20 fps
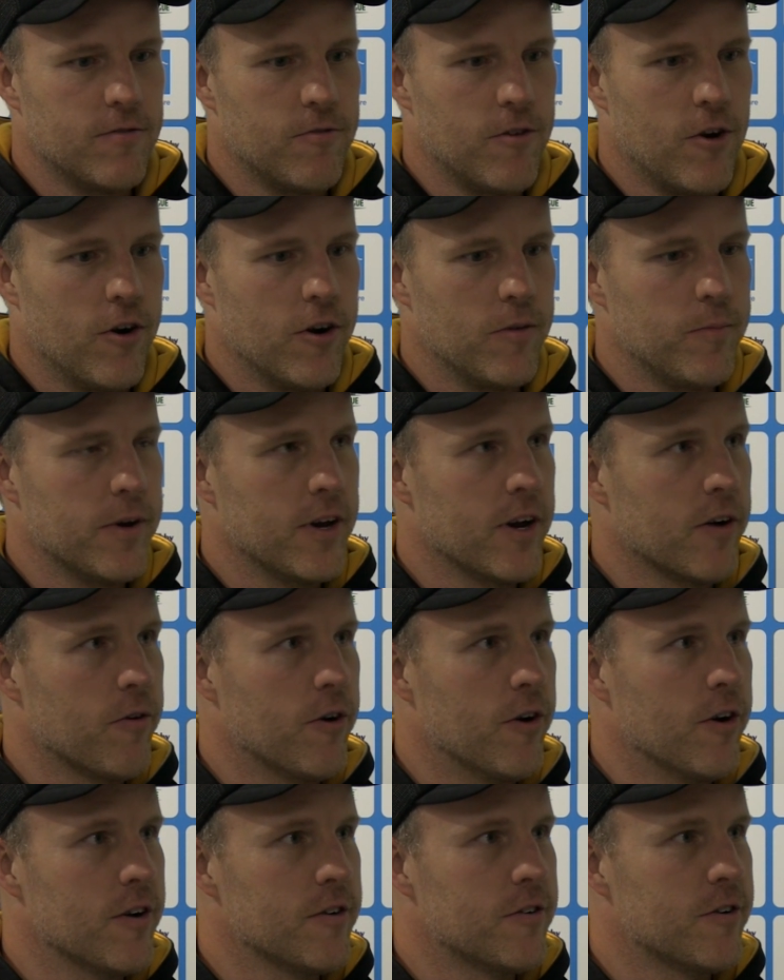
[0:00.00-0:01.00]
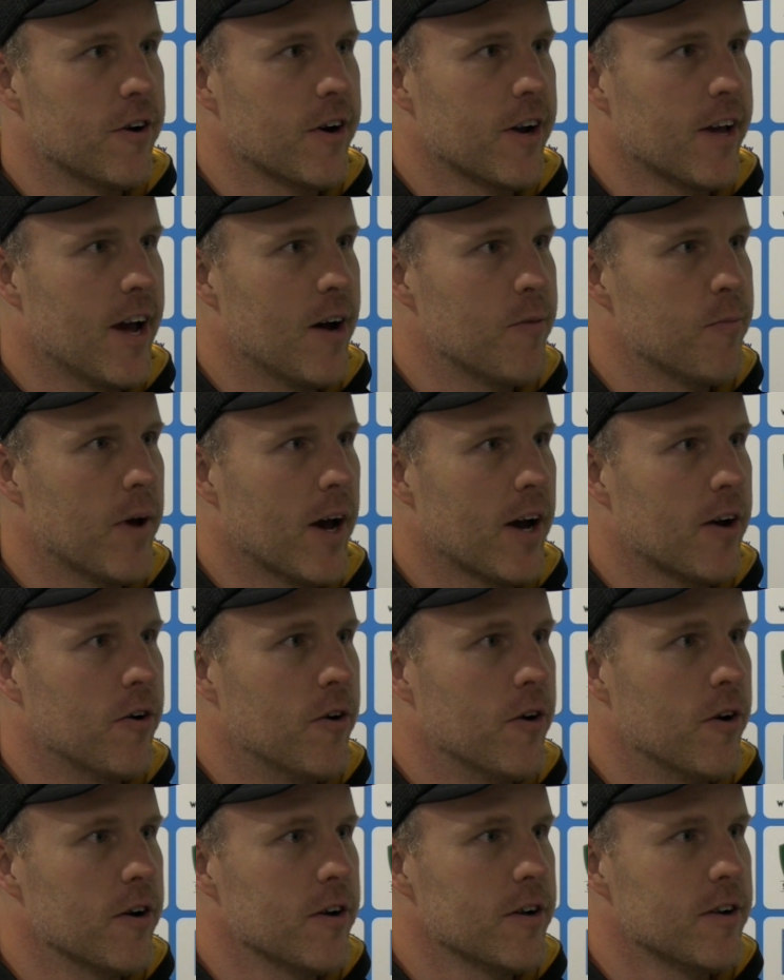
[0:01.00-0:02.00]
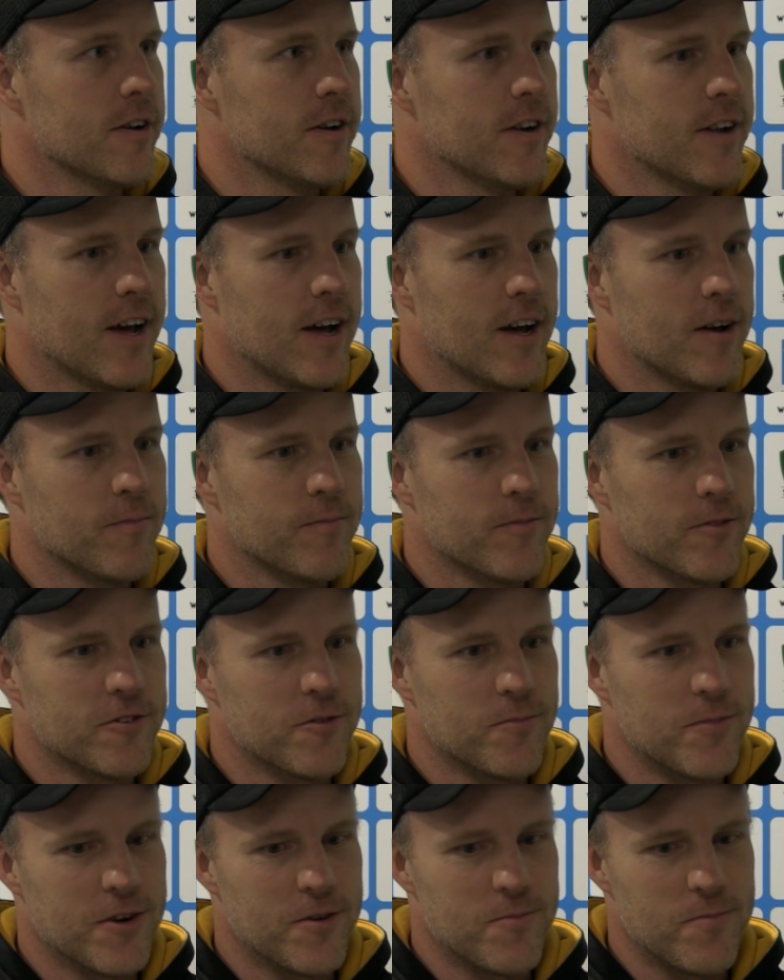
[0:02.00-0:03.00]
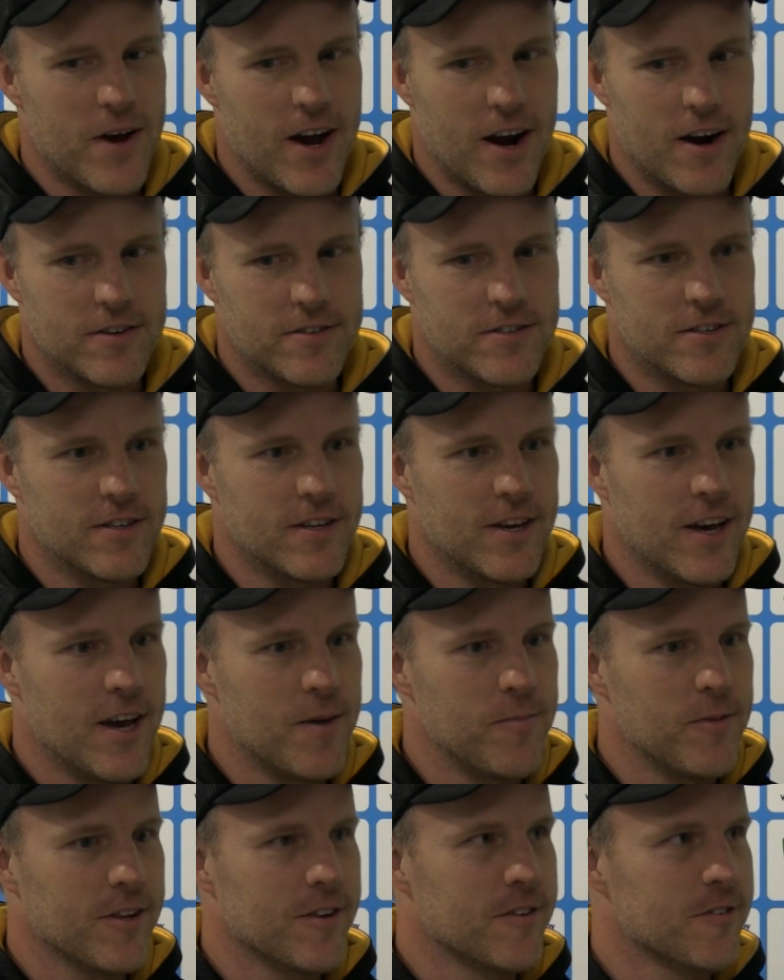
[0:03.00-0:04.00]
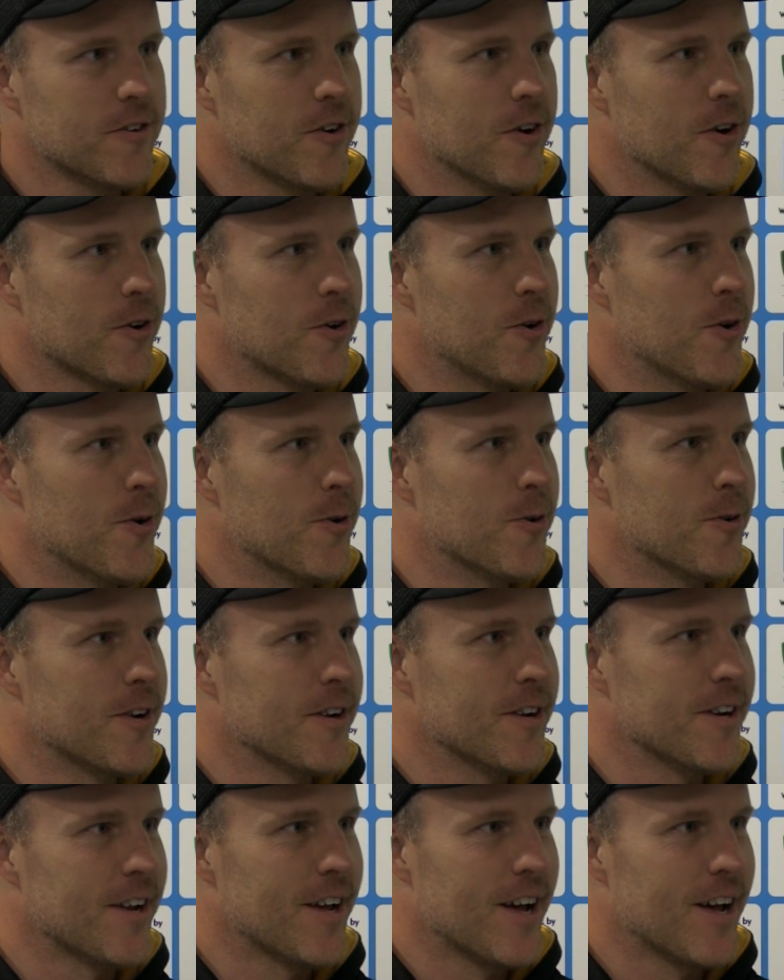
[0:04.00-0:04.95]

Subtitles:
Ryan, being Ryan, tried to come back on and was a bit embarrassed that the ambulance got called.